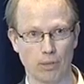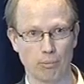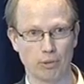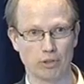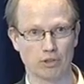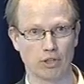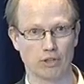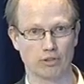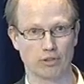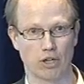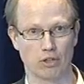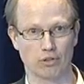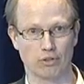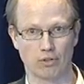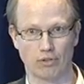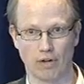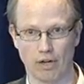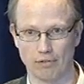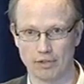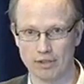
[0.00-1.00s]
temperature is
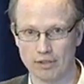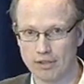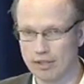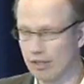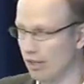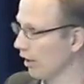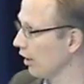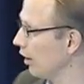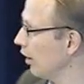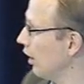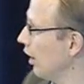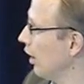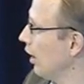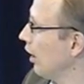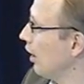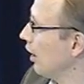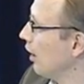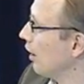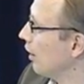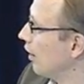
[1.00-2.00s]
also relevant here.
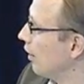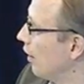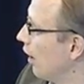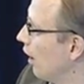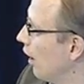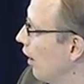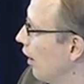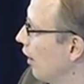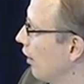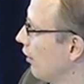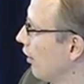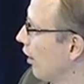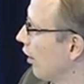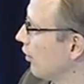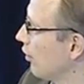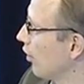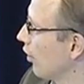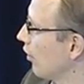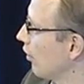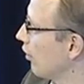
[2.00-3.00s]
The,
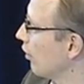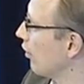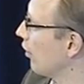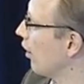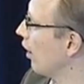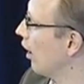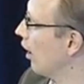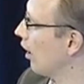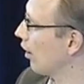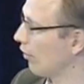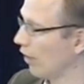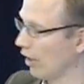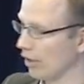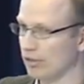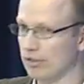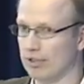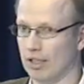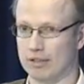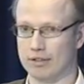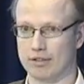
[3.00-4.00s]
there's a uh,
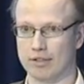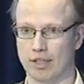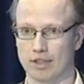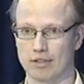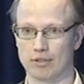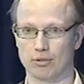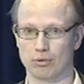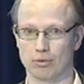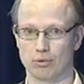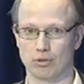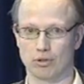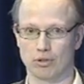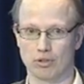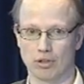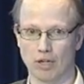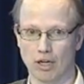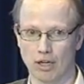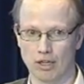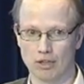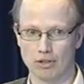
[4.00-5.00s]
cryostat next to
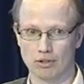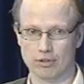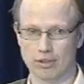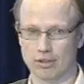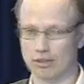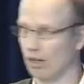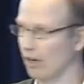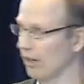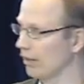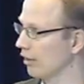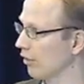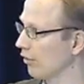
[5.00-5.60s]
uh, Konstantin